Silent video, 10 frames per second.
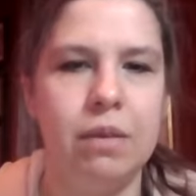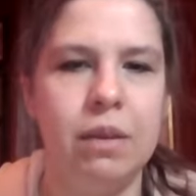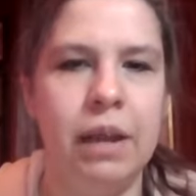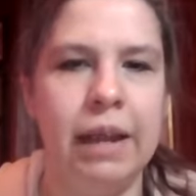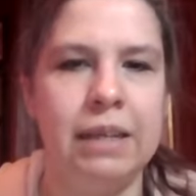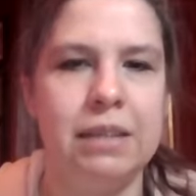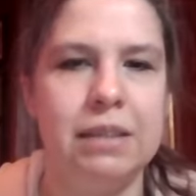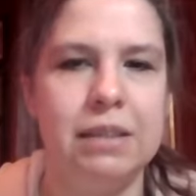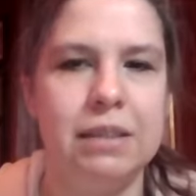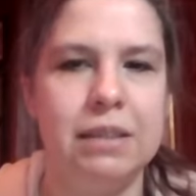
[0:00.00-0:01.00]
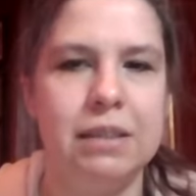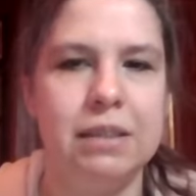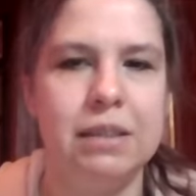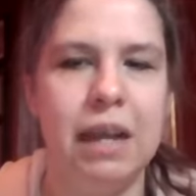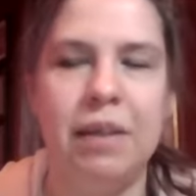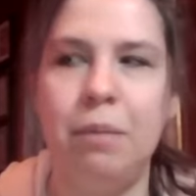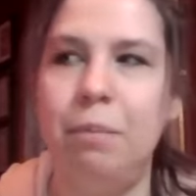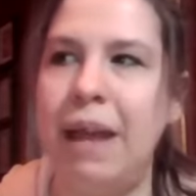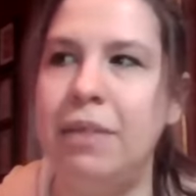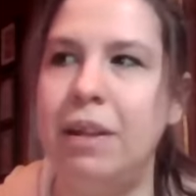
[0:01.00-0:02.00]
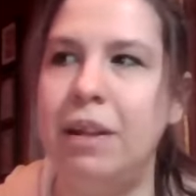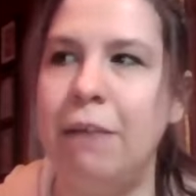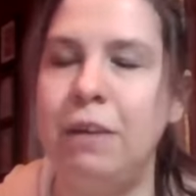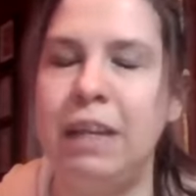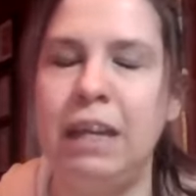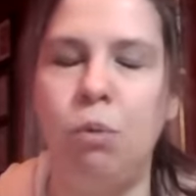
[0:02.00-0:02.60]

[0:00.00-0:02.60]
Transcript: Nice. And then bend the left knee,